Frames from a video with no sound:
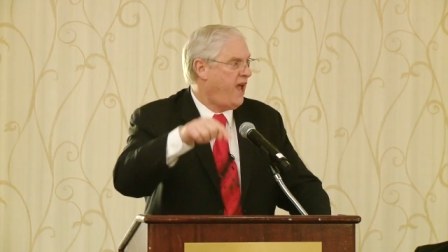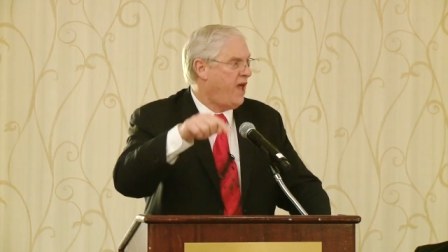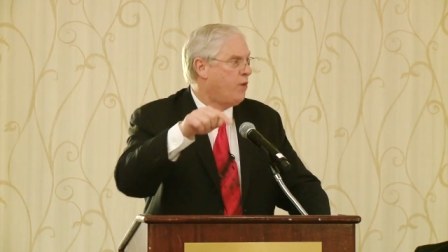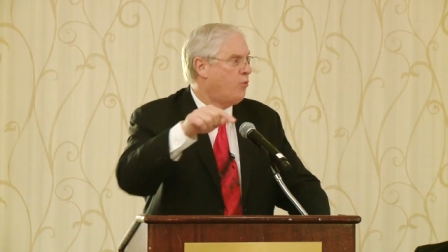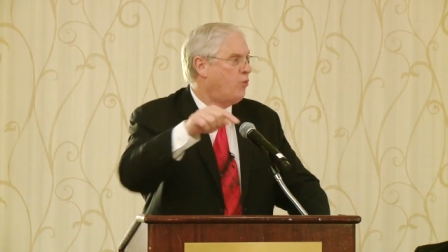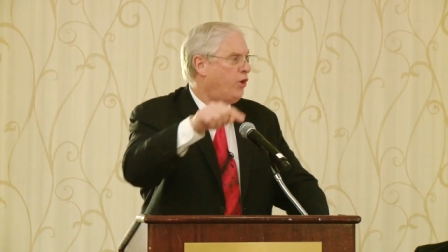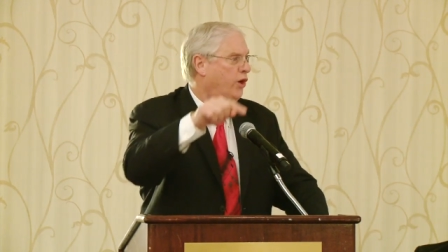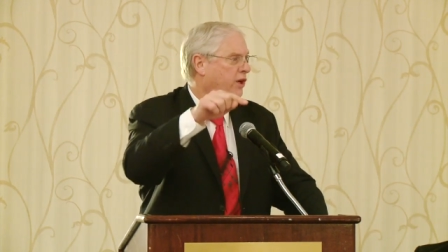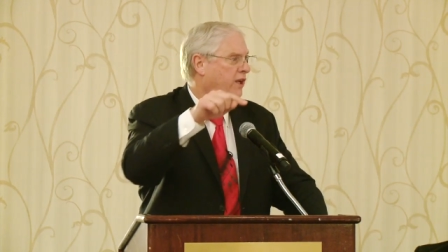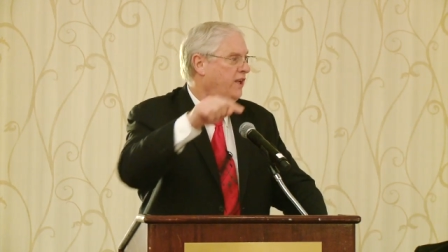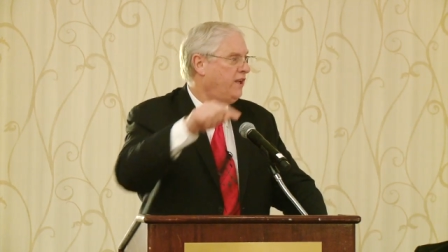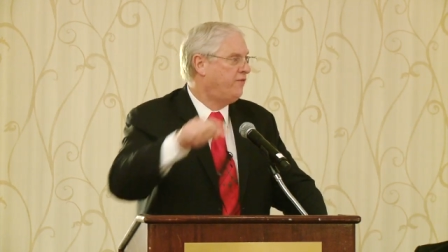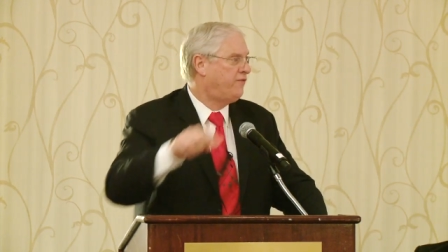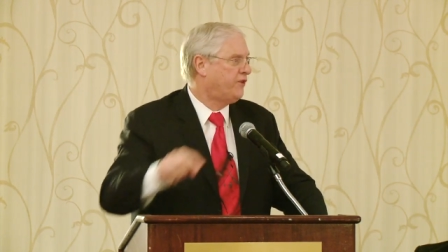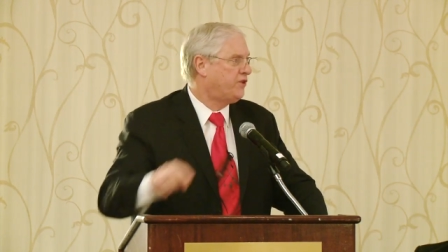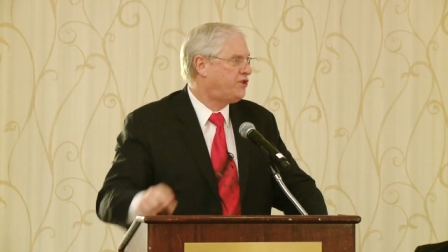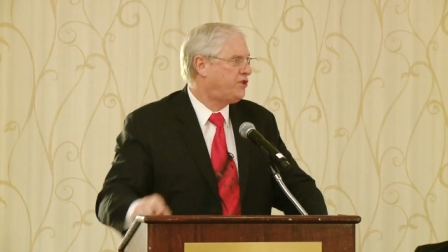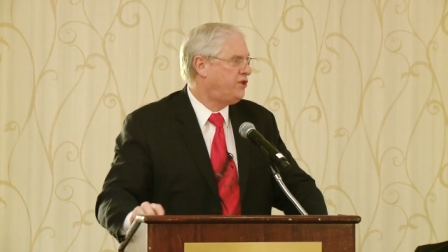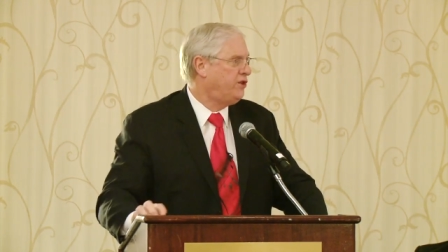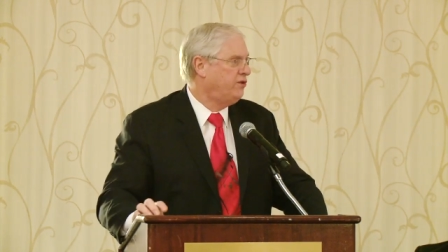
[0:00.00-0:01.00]
and working for
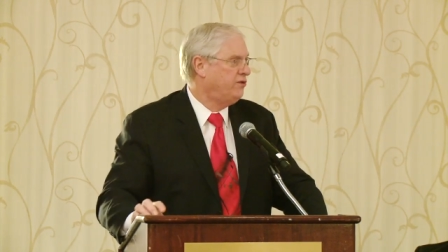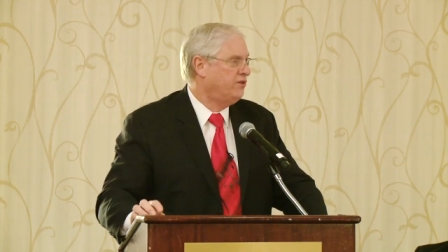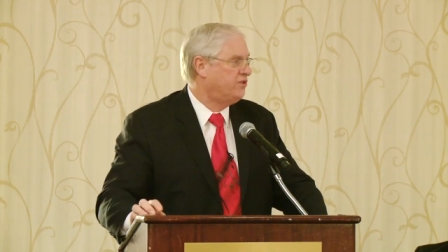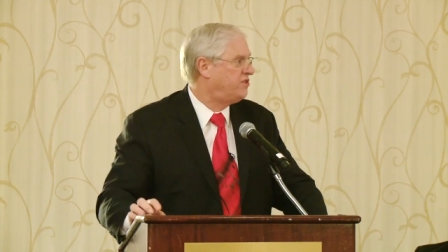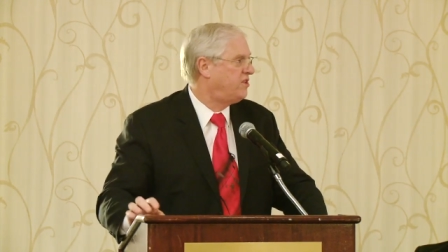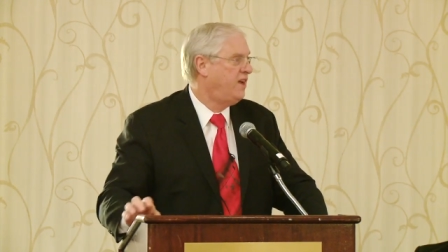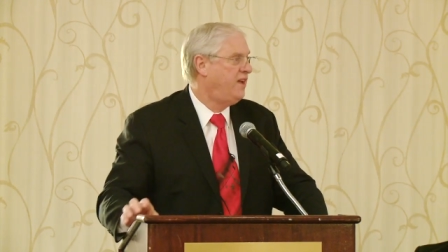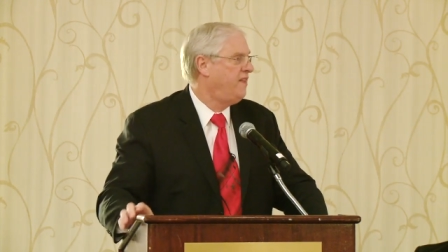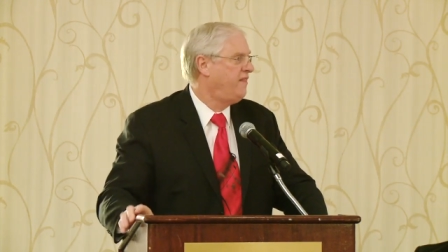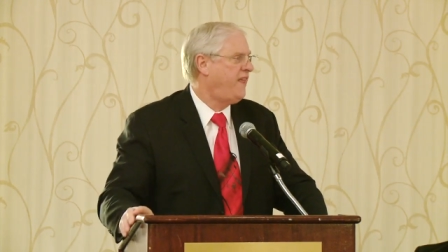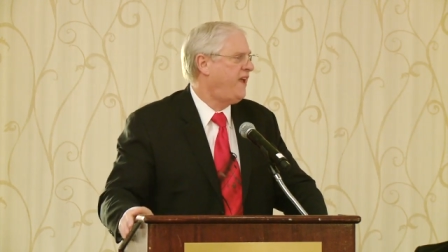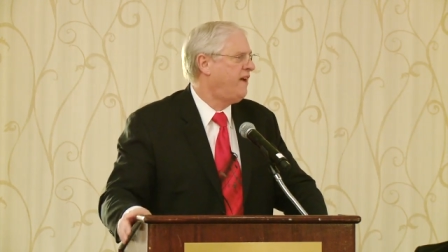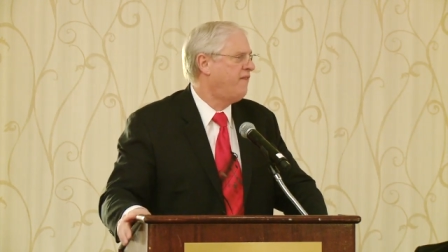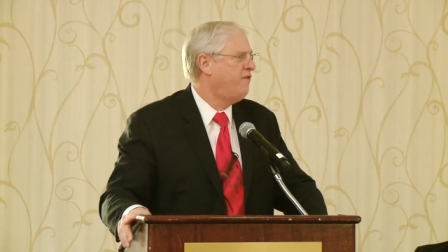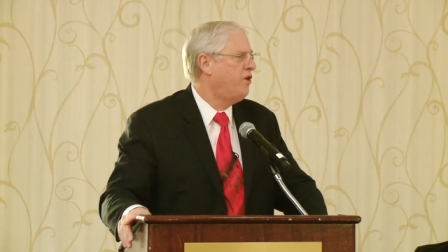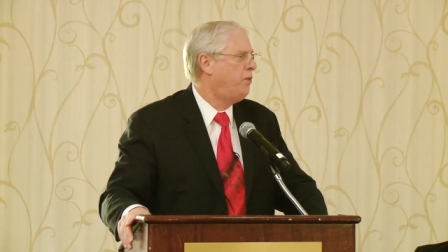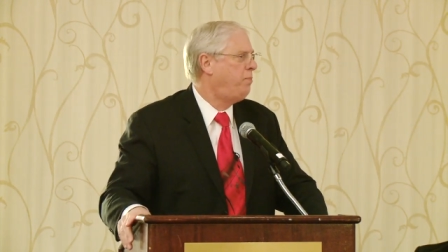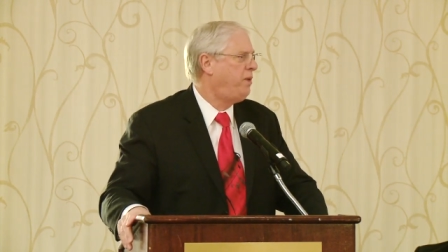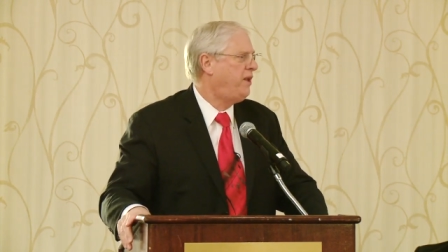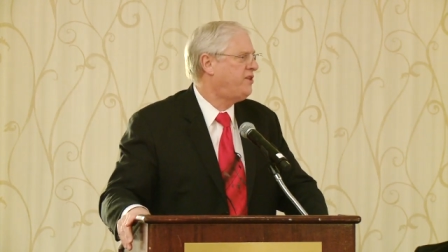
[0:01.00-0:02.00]
students. They have
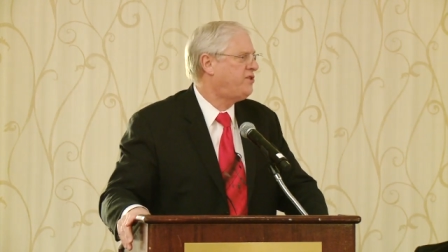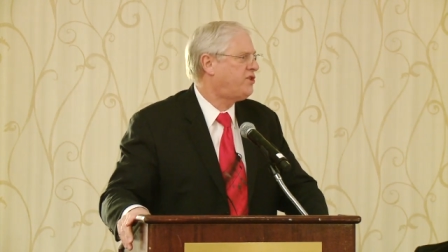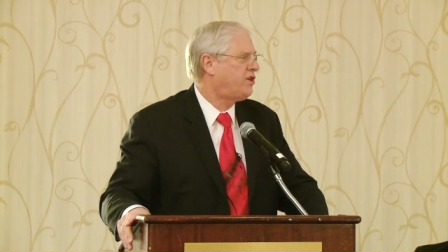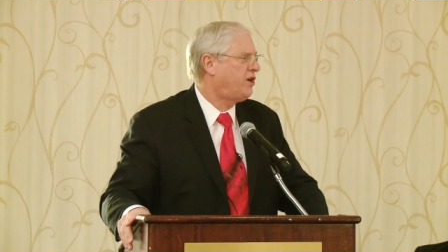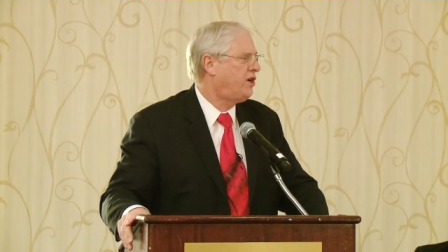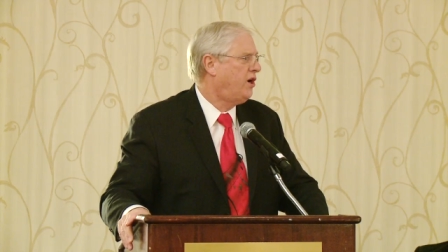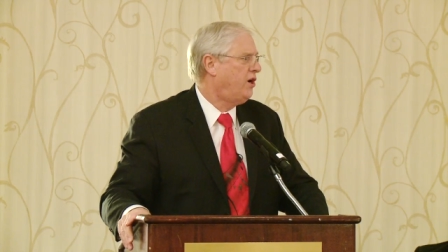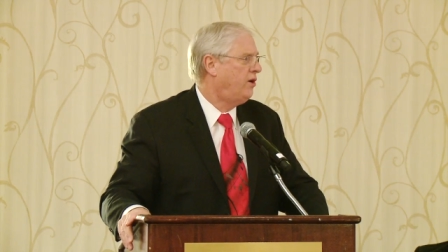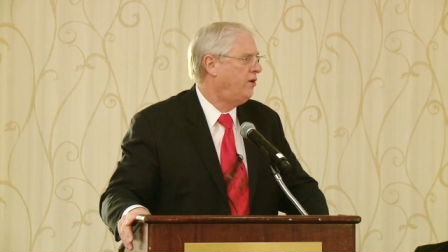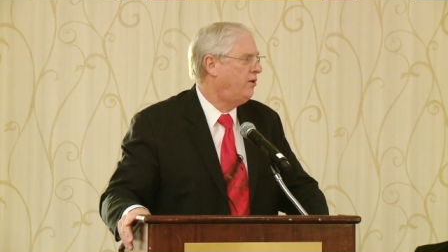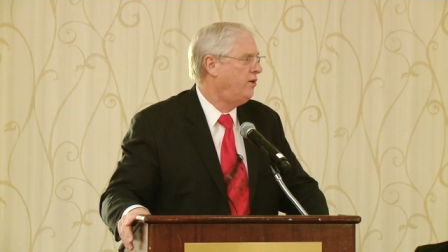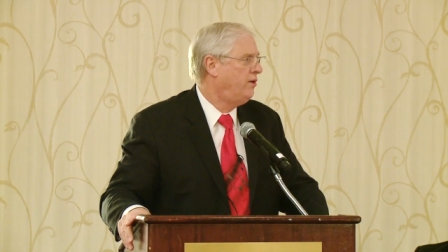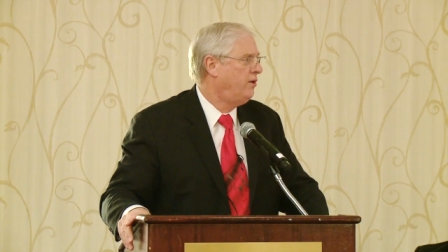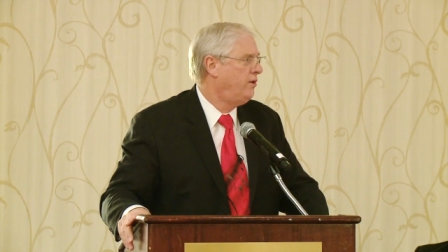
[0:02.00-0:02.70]
no place to go.